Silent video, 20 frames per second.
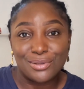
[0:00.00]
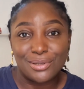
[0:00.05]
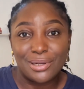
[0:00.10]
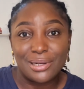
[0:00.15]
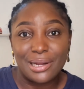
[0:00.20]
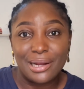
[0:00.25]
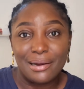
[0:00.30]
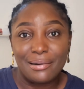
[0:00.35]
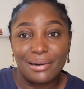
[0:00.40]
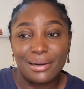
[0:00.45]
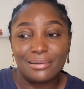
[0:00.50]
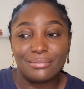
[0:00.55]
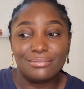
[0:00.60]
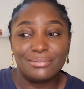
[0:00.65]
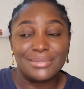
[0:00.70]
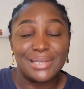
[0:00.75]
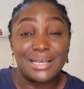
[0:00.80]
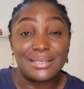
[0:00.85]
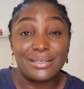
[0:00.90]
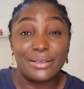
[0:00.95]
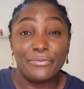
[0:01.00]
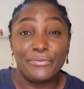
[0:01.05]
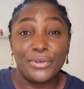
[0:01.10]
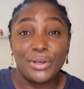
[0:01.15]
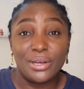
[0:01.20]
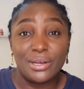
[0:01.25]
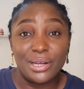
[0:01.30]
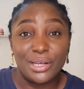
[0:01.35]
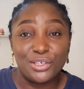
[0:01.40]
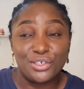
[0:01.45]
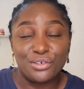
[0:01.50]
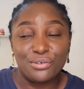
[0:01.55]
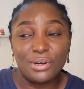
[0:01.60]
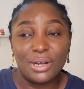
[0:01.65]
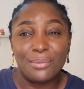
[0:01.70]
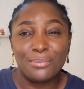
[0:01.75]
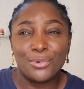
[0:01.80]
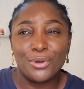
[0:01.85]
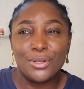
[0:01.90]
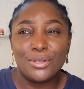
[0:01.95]
Naira. That's if you're in Nigeria.
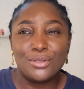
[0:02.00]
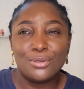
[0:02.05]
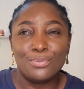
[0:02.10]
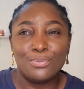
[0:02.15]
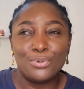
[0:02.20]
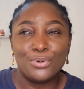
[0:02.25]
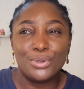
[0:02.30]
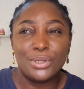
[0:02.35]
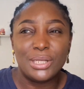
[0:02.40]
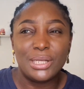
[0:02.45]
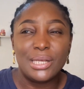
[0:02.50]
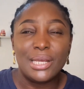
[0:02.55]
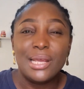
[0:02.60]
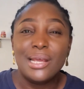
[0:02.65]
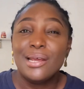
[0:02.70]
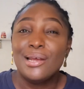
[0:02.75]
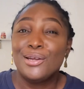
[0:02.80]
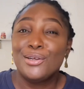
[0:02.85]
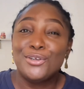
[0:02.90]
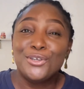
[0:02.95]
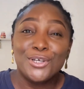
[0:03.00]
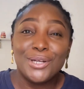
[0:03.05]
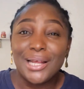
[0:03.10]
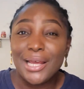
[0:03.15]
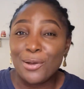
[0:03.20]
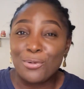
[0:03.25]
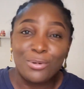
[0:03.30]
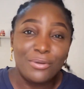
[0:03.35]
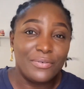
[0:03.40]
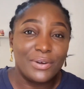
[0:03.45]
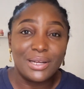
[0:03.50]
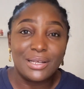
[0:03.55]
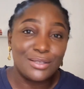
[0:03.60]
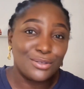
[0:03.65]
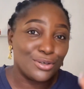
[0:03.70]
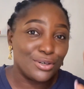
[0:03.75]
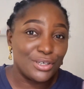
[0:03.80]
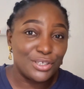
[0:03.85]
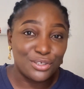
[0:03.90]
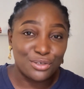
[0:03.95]
I'm going to put the dollar equivalent
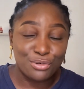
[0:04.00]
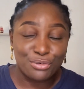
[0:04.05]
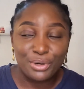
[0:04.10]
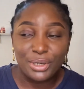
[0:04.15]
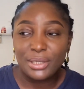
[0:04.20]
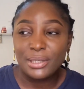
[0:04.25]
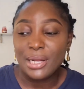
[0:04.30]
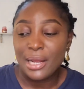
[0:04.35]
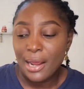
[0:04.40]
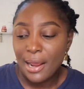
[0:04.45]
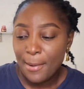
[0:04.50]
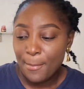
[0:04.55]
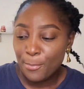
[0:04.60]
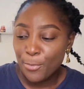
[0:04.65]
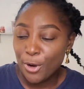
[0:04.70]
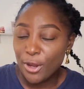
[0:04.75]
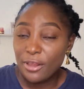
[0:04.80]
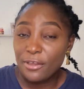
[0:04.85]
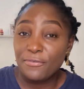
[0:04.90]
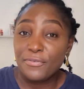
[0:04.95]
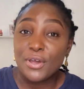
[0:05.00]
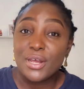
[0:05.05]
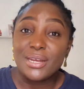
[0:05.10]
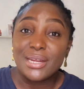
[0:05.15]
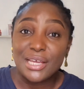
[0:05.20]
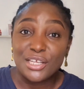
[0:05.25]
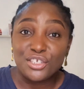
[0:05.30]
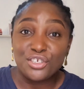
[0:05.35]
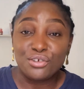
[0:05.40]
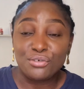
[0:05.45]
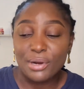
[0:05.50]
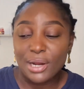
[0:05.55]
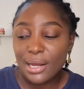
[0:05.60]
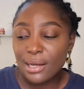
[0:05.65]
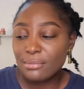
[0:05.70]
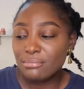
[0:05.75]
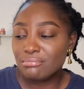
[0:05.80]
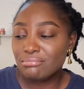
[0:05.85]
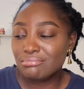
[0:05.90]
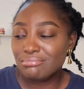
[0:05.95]
on the screen. But if you're in
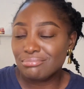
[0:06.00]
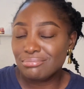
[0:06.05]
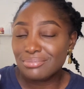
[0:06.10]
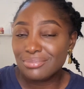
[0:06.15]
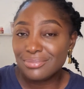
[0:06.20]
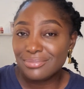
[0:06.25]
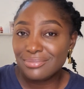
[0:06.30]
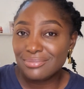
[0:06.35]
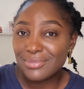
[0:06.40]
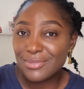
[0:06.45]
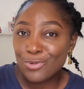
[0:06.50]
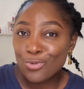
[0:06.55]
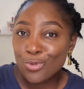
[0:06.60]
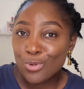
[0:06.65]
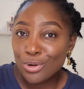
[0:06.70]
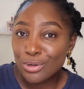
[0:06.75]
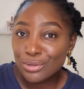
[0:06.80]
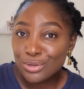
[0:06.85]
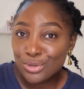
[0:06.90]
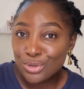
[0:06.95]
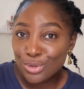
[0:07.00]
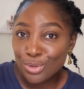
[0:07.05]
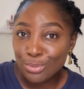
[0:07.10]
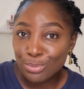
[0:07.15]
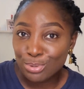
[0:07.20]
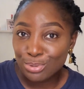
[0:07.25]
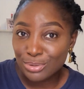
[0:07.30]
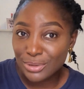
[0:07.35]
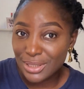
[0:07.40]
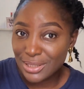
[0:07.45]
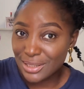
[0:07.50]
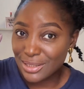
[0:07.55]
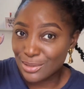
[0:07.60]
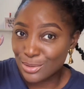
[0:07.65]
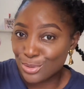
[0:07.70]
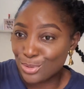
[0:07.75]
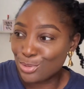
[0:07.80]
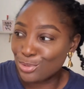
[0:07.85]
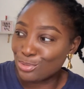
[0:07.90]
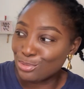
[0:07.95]
Nigeria, one soap, this is
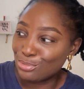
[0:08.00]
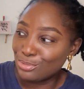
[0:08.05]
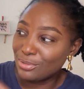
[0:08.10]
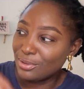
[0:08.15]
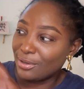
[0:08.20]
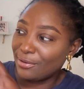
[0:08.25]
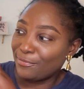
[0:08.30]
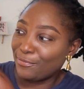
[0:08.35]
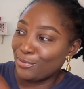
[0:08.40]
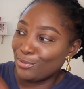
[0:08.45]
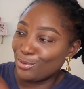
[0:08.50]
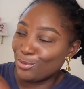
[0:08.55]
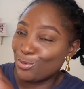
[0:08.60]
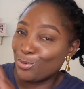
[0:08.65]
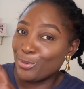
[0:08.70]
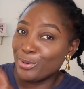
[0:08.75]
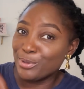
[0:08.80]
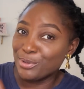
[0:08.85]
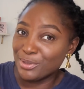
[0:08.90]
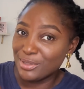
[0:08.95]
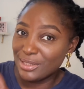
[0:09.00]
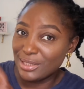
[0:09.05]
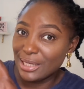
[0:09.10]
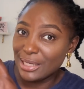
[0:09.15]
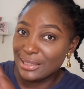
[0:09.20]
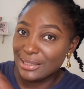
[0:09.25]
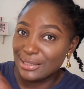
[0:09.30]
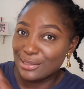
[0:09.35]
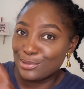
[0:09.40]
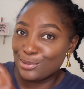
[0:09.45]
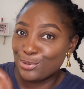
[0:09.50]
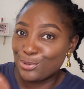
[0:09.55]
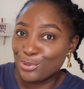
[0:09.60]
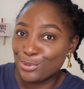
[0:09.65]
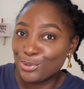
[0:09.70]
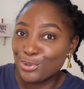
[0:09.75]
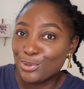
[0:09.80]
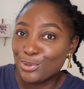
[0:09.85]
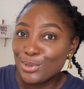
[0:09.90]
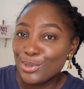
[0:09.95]
2. If you look well, you see that it's 2.
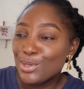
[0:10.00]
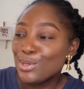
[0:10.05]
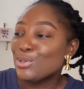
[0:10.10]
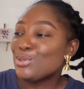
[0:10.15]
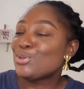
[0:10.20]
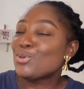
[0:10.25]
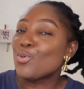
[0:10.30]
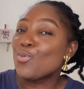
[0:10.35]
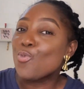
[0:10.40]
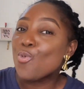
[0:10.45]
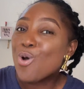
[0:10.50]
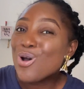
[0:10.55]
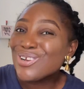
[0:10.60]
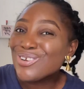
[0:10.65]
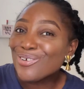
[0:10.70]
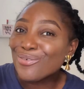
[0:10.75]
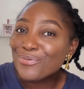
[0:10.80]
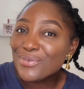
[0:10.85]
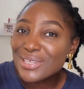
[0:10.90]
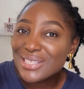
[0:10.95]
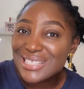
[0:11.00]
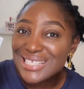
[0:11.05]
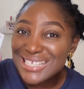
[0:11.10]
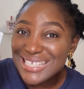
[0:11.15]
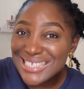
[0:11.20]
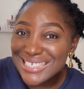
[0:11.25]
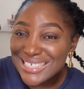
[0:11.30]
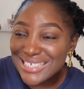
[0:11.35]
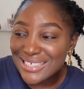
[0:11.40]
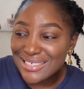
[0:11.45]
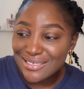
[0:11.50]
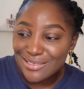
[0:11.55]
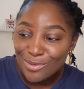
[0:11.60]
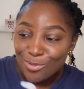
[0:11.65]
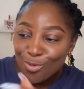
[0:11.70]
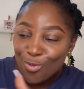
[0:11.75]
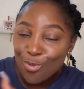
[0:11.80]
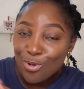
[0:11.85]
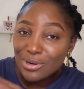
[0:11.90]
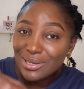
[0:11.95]
So one of it, each
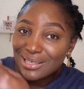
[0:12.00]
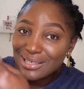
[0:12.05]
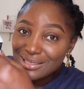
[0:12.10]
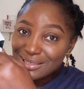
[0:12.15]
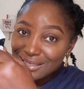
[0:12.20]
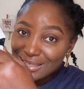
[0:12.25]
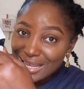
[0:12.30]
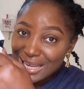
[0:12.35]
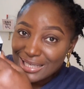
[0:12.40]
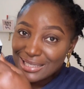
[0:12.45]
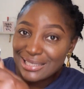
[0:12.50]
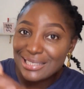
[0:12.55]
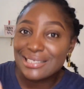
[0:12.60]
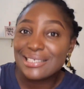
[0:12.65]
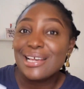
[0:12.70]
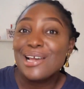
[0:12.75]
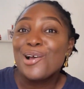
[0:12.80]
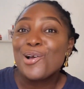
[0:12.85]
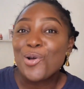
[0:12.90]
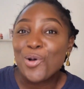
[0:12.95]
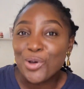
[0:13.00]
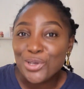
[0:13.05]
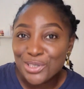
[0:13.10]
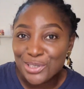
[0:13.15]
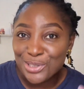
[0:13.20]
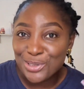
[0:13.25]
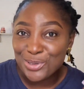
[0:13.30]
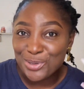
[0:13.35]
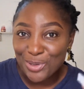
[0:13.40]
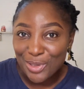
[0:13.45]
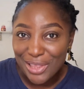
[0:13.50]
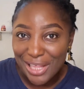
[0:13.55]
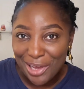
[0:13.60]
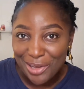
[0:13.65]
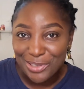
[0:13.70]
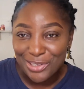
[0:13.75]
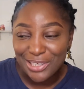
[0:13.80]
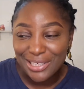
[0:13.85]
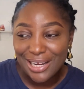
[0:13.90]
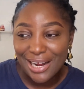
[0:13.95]
one like this, costs
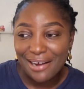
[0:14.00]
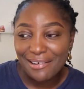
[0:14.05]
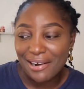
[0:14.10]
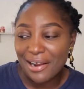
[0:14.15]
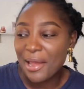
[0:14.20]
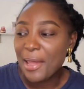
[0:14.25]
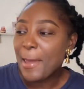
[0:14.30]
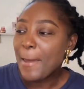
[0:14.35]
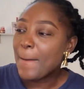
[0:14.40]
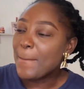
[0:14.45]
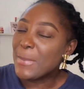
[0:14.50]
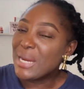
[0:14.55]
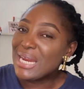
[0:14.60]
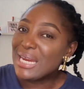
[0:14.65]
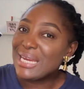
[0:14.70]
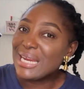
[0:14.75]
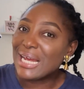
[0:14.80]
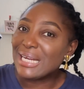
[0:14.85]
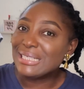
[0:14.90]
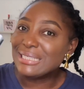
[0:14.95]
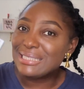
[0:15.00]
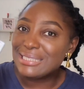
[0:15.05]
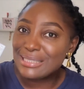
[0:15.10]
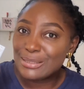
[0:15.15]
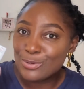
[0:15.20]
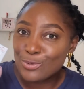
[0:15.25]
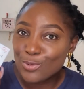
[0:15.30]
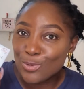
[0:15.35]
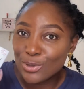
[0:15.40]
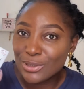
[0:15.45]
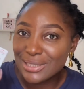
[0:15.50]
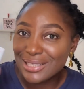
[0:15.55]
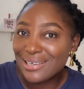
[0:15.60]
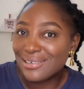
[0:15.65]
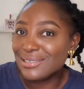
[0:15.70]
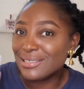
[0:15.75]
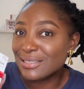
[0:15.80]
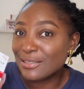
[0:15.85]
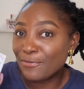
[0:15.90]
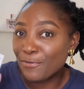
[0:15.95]
2,000 Naira, meaning that this one now
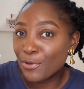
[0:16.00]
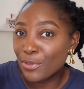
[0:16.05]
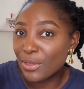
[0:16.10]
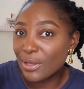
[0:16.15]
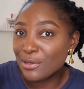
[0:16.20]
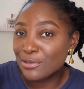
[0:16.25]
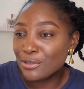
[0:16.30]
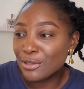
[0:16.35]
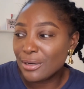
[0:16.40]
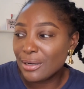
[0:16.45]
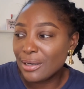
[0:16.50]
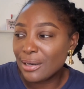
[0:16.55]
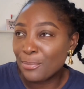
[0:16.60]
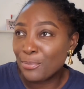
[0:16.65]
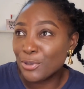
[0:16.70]
is 4,000 Naira.